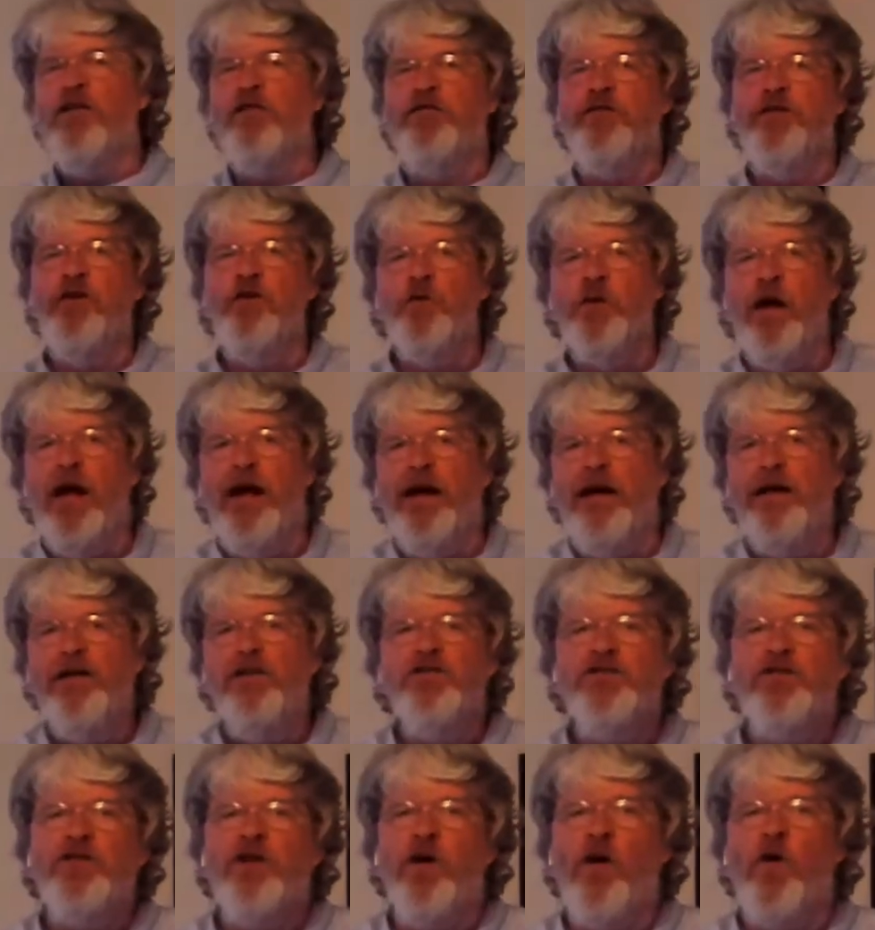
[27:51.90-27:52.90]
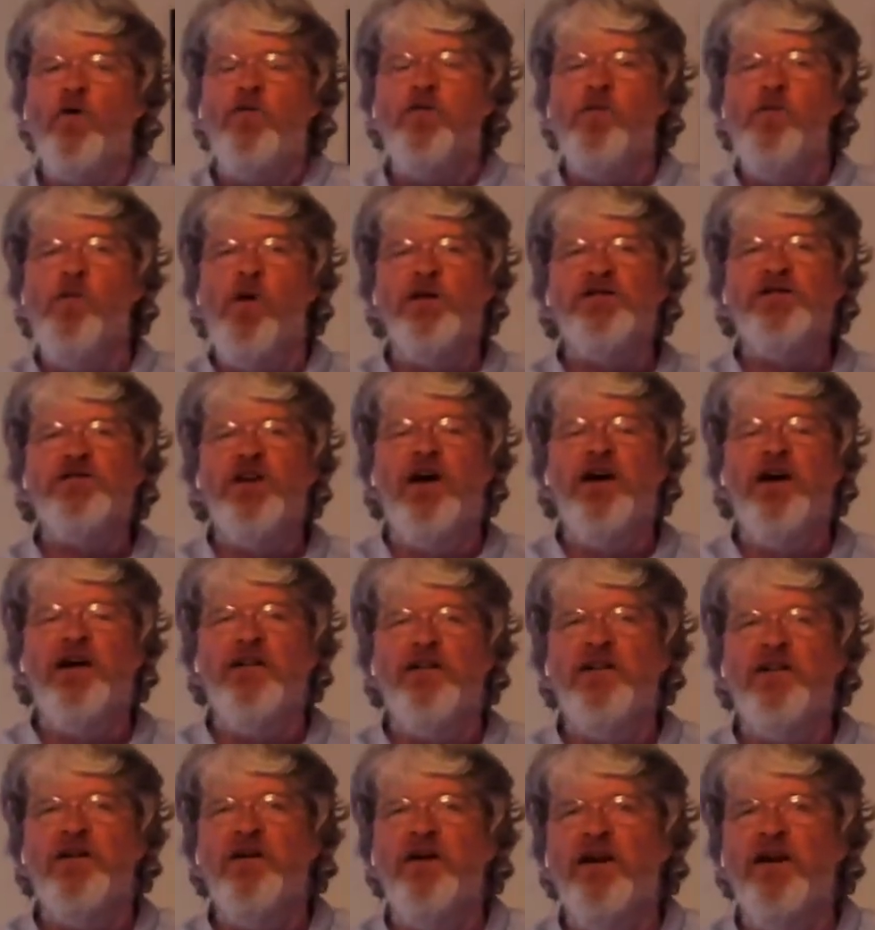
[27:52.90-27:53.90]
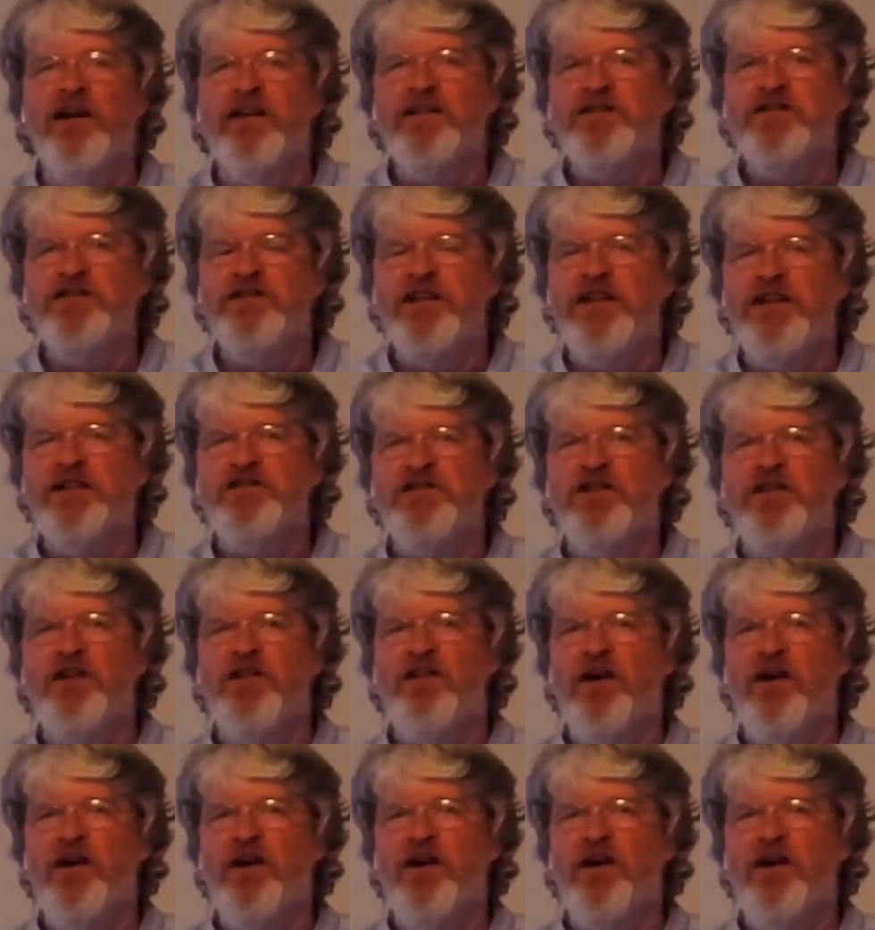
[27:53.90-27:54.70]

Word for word: a few days to go from one side of the United States to